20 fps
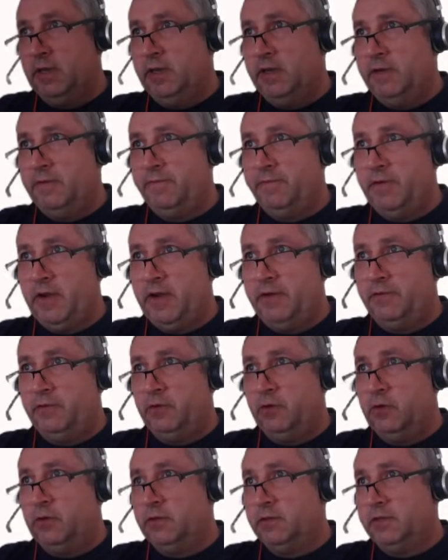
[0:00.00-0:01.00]
5
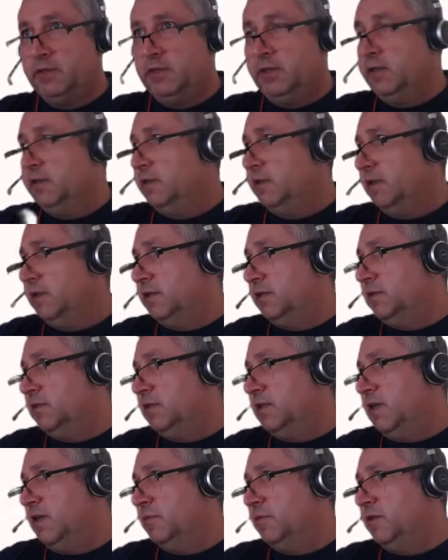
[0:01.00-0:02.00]
roles in
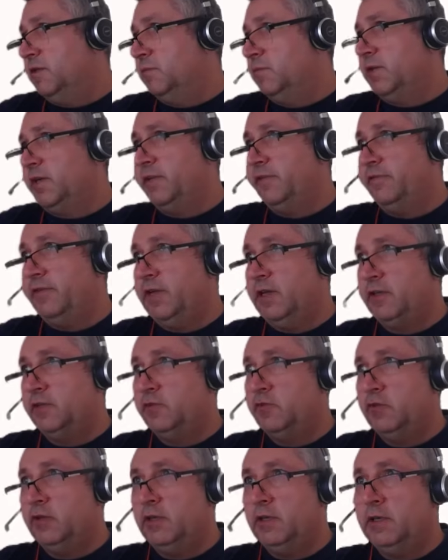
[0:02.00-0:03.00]
SCM and
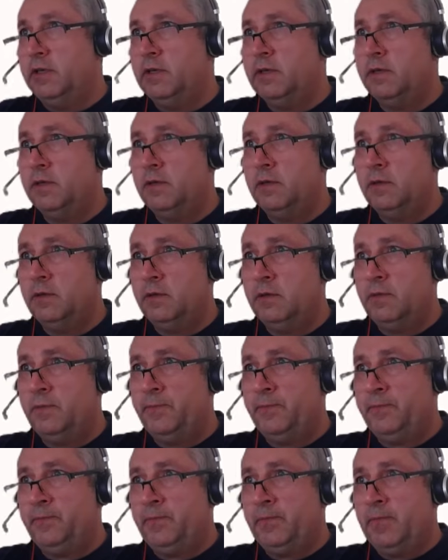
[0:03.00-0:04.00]
manufacturing.
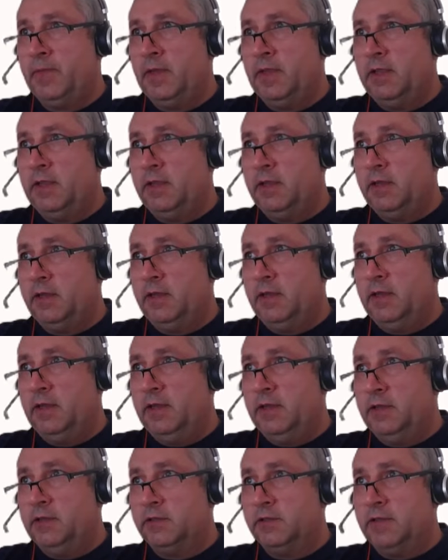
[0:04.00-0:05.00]
He
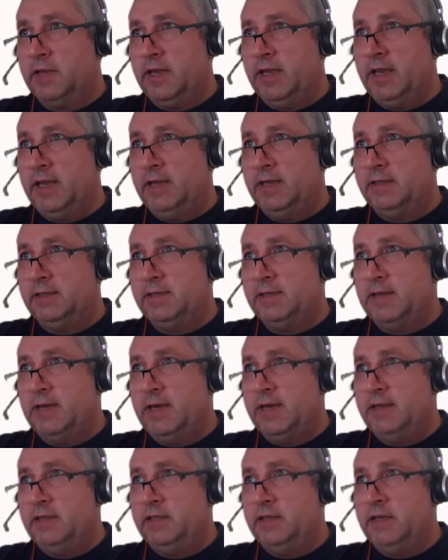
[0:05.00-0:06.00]
also has
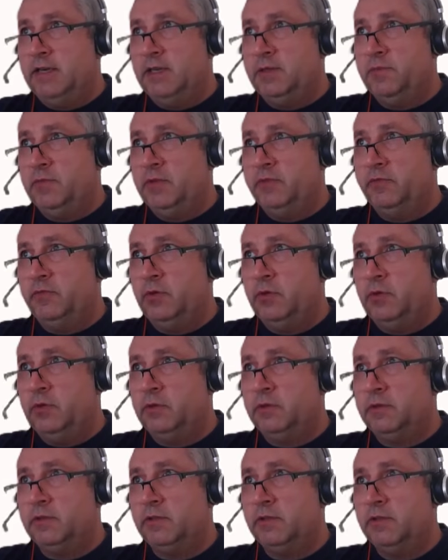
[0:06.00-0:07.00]
IT admin
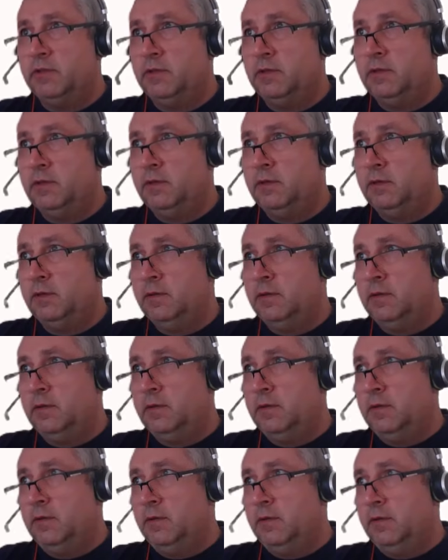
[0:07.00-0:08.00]
roles,
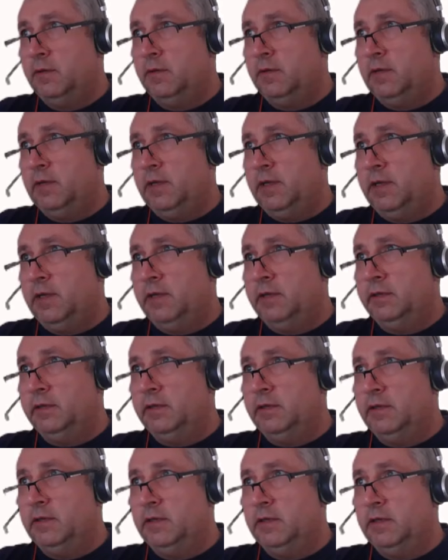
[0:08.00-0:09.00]

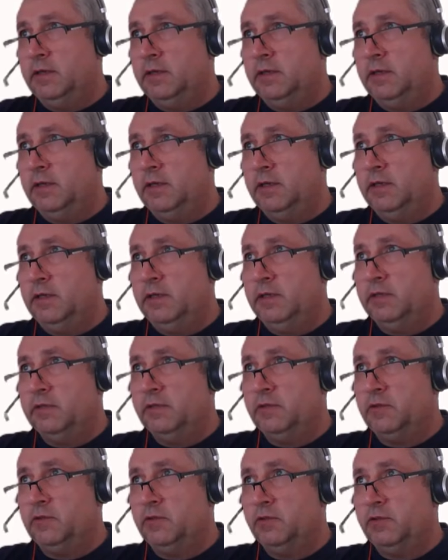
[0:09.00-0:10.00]
and he's
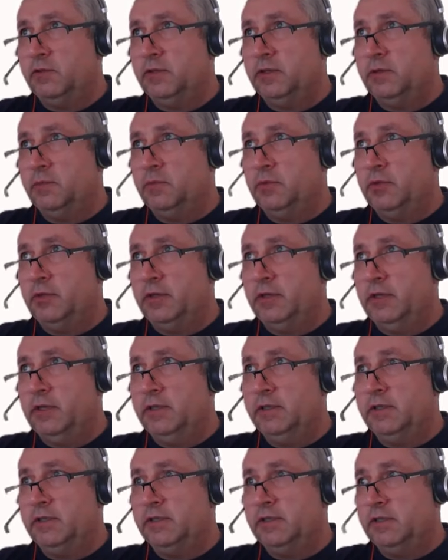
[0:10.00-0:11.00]
also an employee
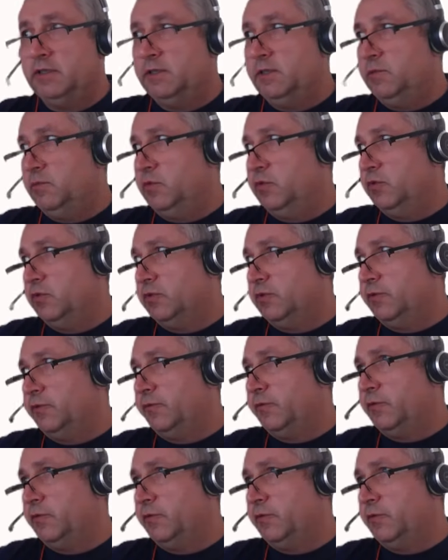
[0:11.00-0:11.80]
and a system user, of